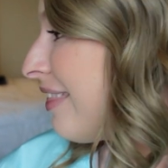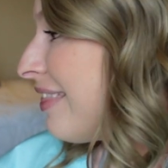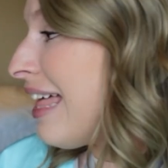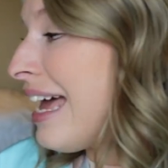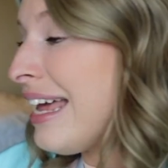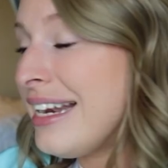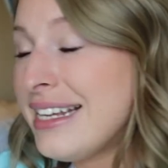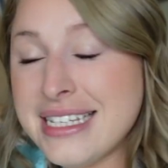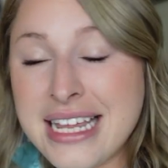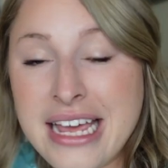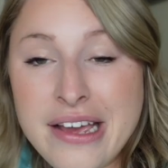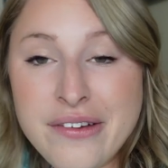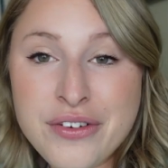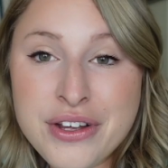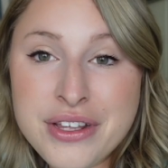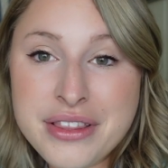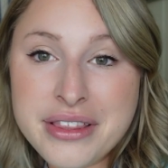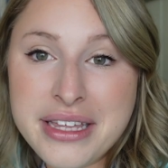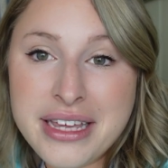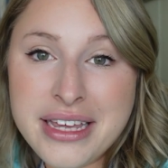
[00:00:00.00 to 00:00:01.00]
that is
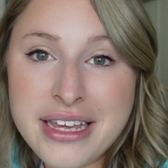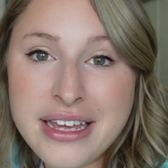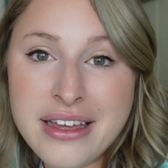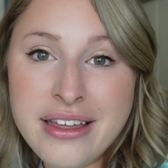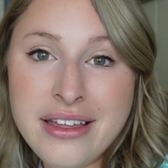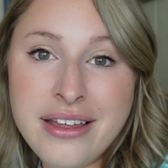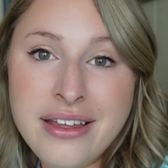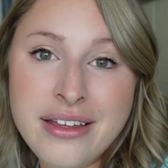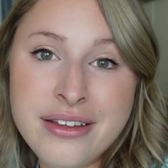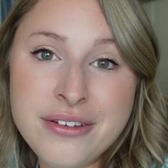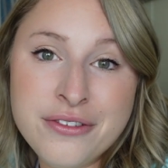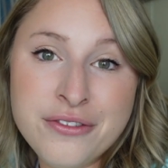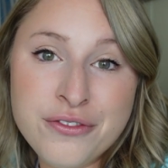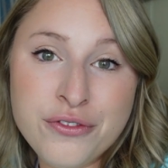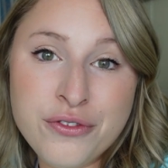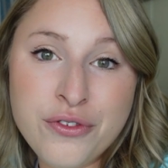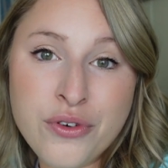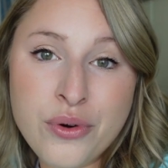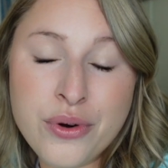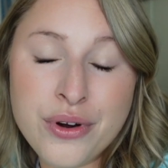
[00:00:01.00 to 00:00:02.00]
everything
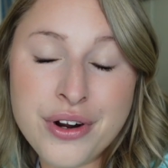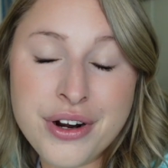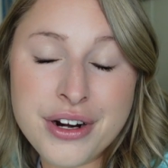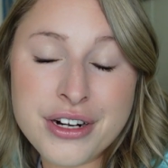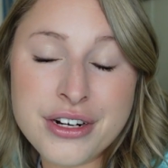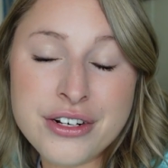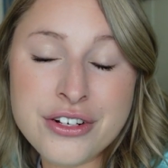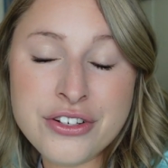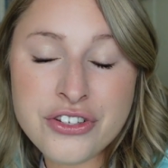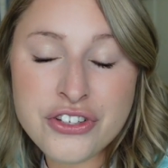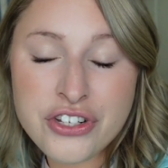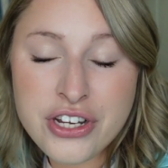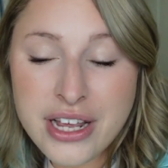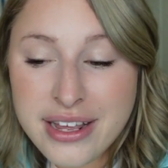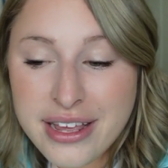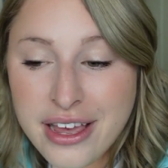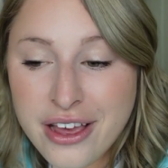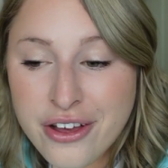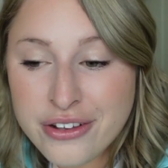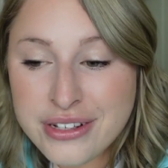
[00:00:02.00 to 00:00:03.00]
for
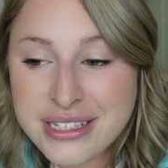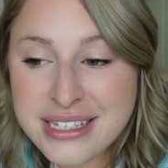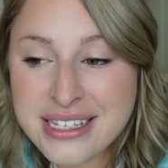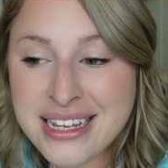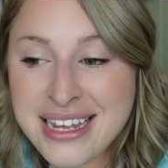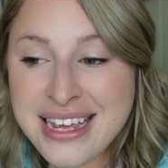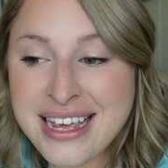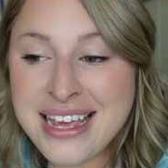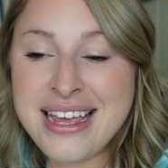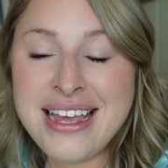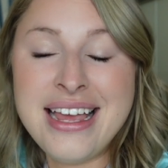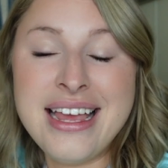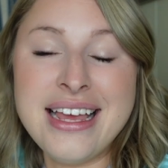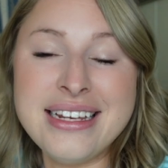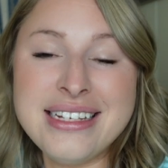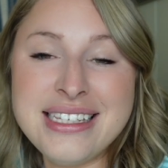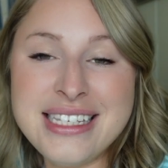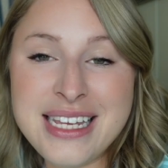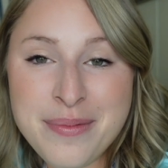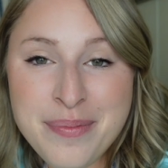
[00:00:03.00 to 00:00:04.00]
checkout,
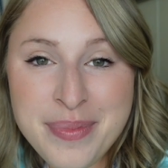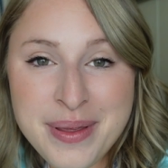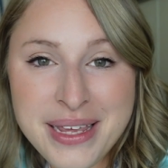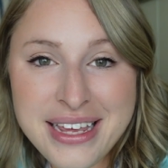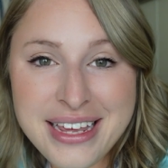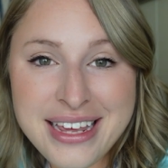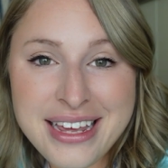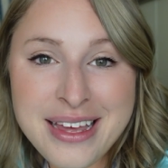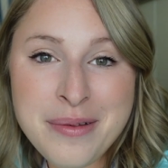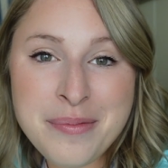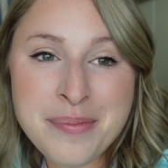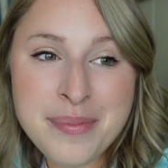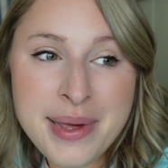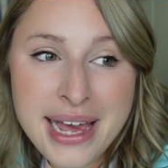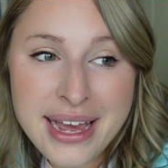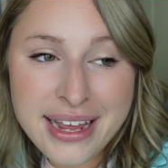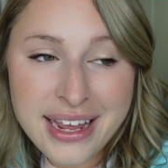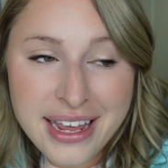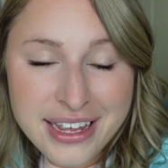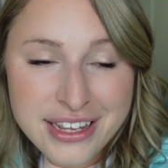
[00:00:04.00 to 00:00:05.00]
tipping,
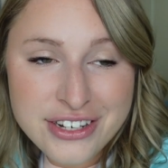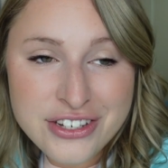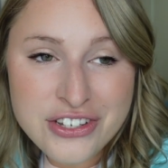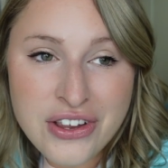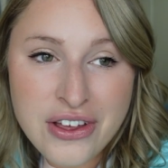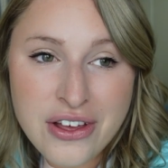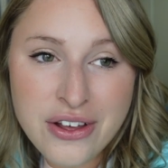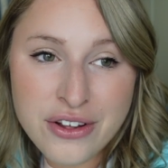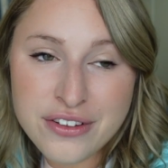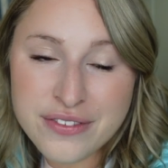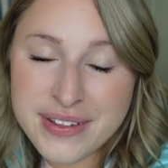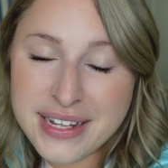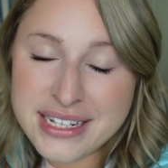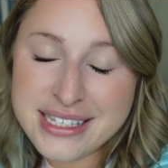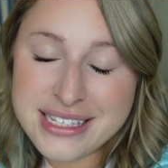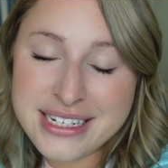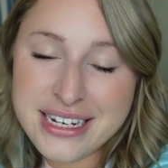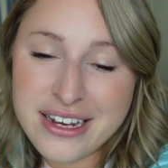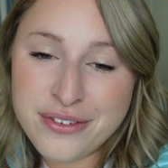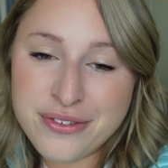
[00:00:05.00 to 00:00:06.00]
baggage, all of that
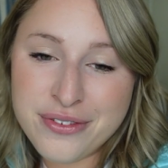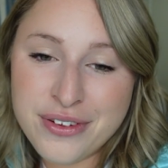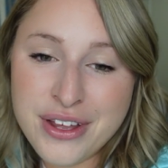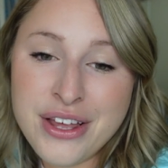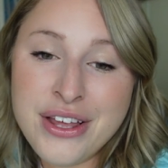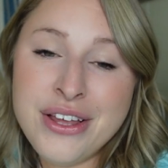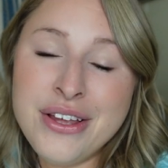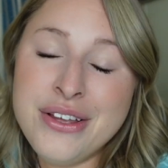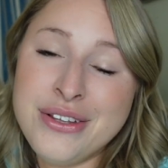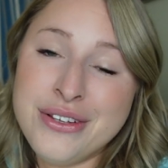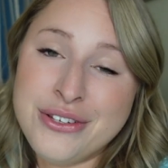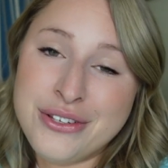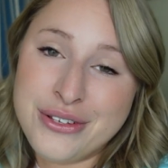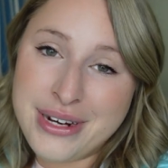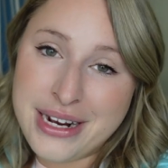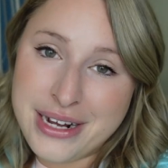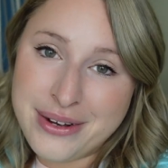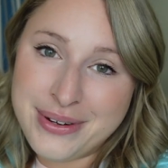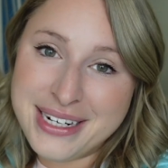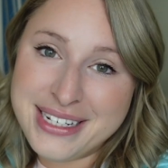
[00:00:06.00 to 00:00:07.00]
stuff. So
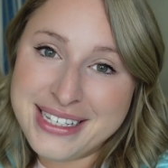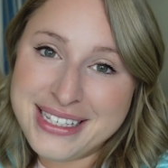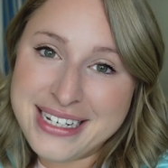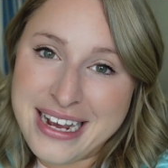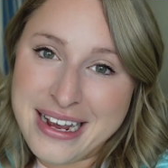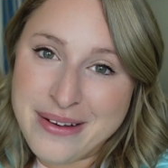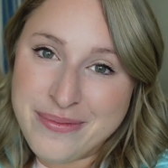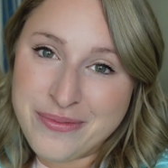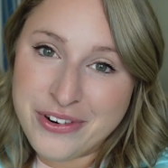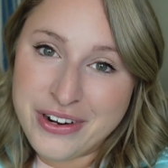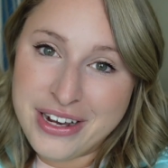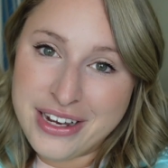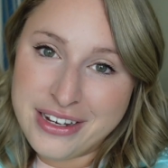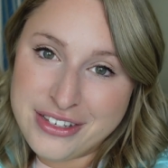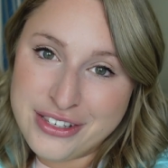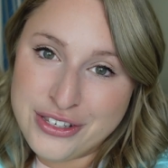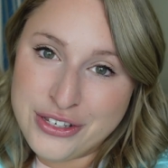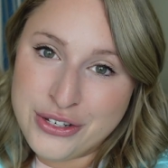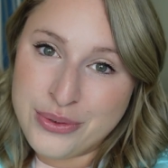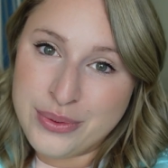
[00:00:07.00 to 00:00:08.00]
now it is time for
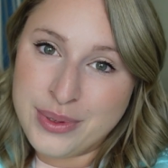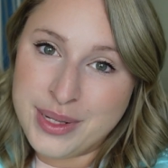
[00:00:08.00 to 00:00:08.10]
us to